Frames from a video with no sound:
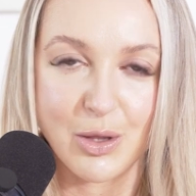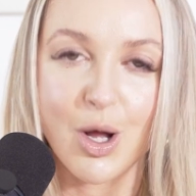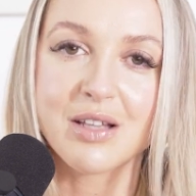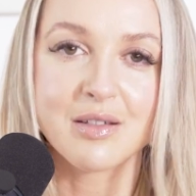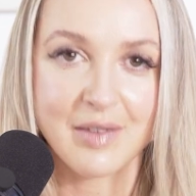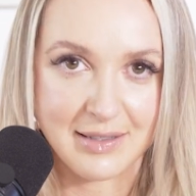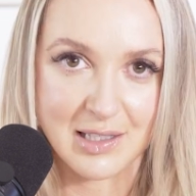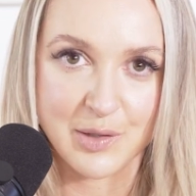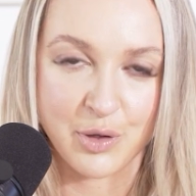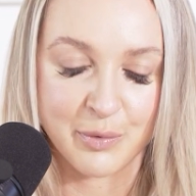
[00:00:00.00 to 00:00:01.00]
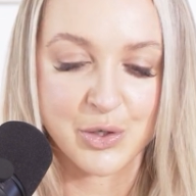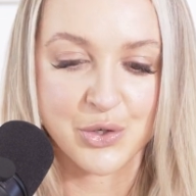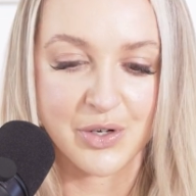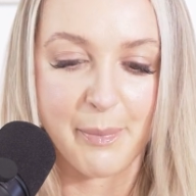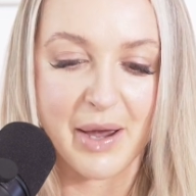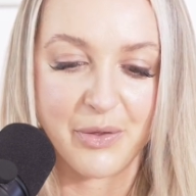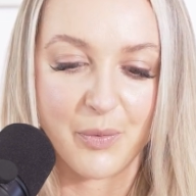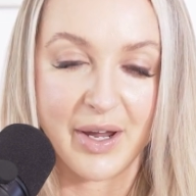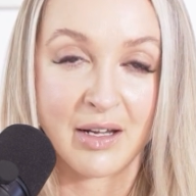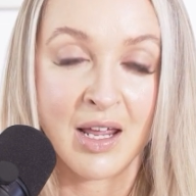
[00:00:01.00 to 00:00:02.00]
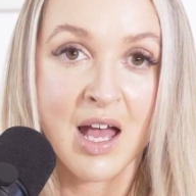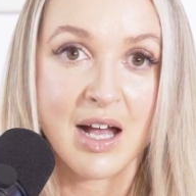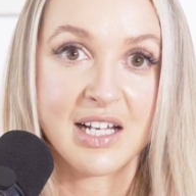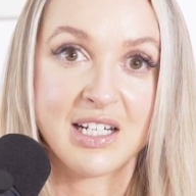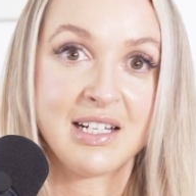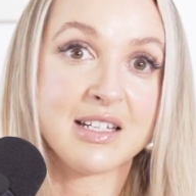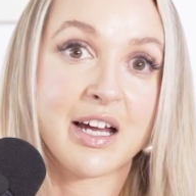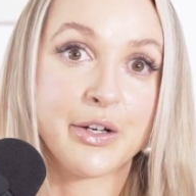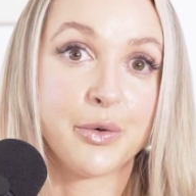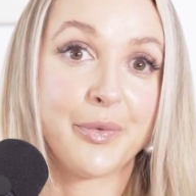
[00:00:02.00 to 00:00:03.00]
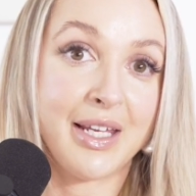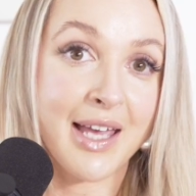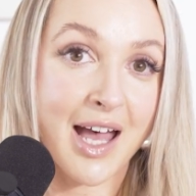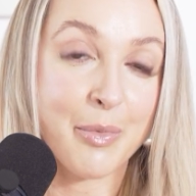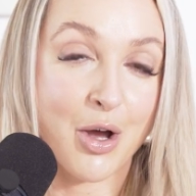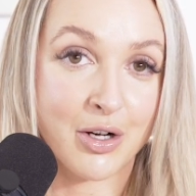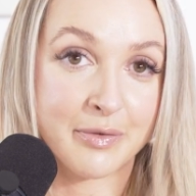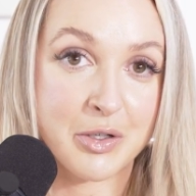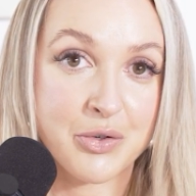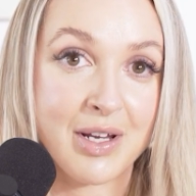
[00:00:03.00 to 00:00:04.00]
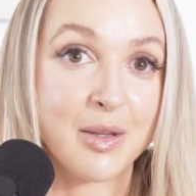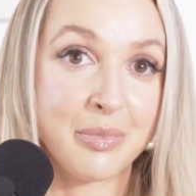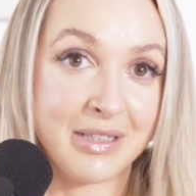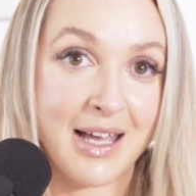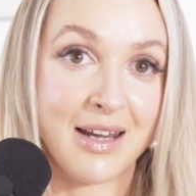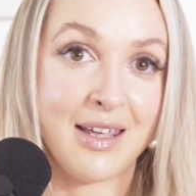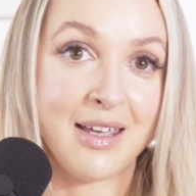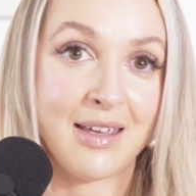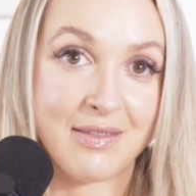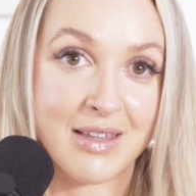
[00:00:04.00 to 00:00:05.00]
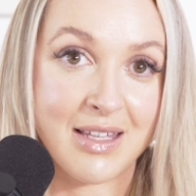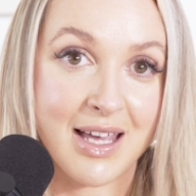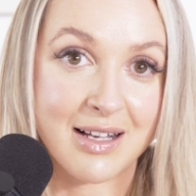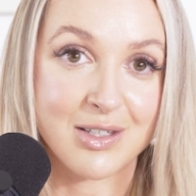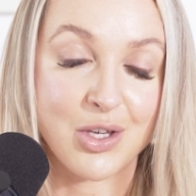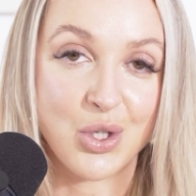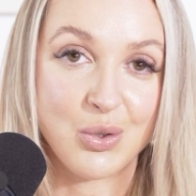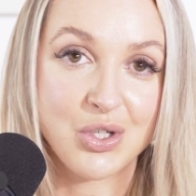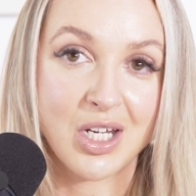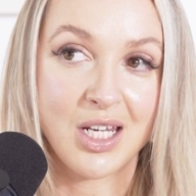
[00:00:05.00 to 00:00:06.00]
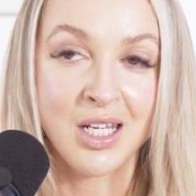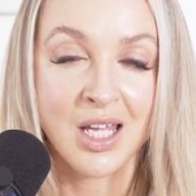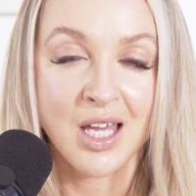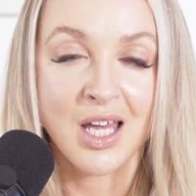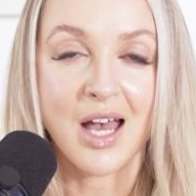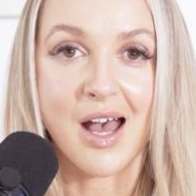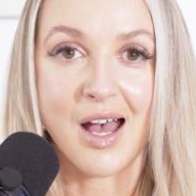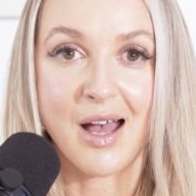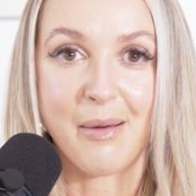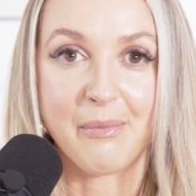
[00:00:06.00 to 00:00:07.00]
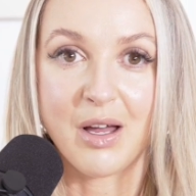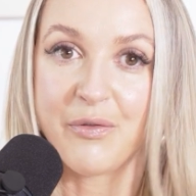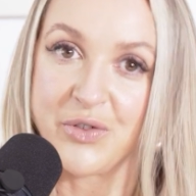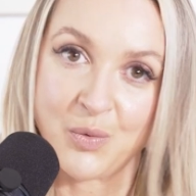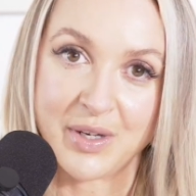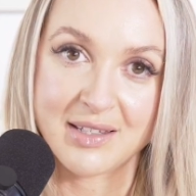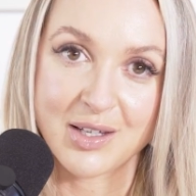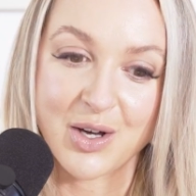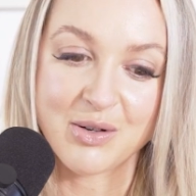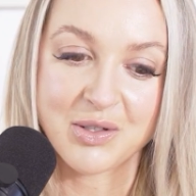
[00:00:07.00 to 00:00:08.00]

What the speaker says: Lots of lessons for the retreat, by the way. And I did an entire recap on our retreat, the planning and then the execution a few weeks ago.